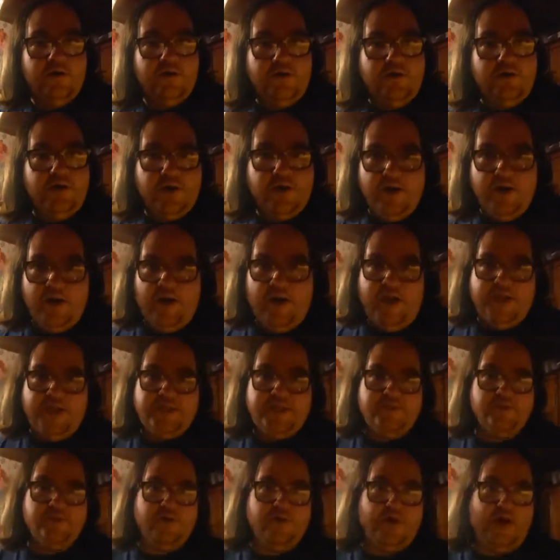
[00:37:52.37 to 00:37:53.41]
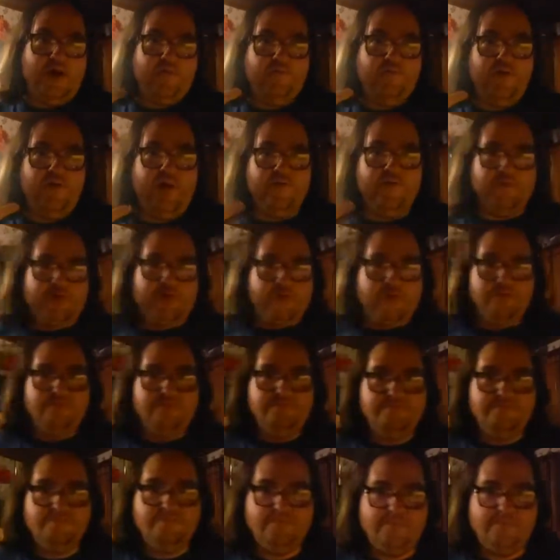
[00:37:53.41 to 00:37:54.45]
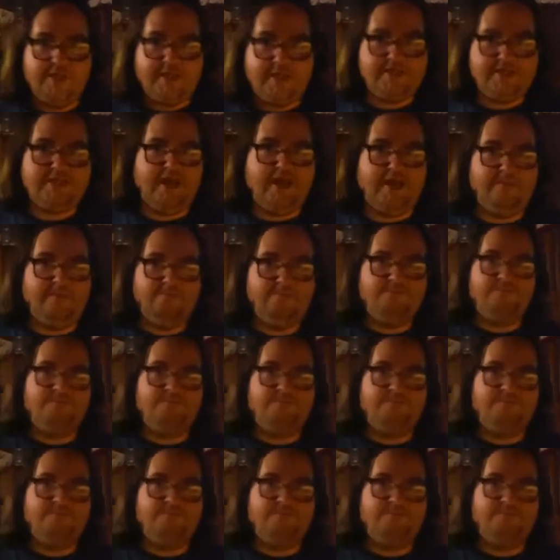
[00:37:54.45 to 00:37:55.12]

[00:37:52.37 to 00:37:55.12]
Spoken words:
you can like, subscribe, favorite. That's it.